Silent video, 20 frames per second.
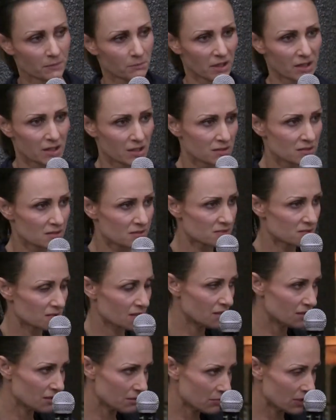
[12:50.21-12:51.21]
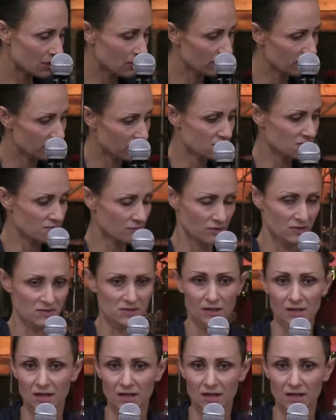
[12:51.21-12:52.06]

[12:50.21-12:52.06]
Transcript: But in, this, in the middle of this verse,